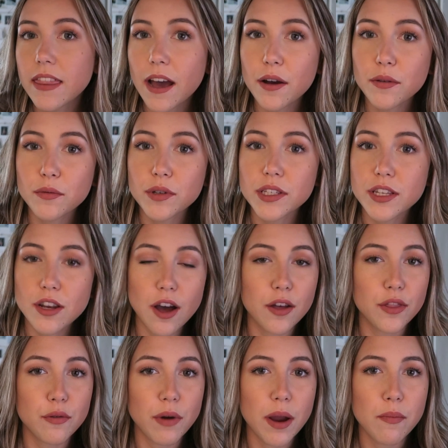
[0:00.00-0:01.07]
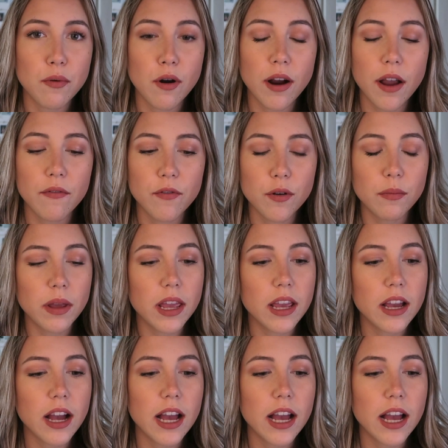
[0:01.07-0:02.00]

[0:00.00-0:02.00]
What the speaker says: that was not the right program for me,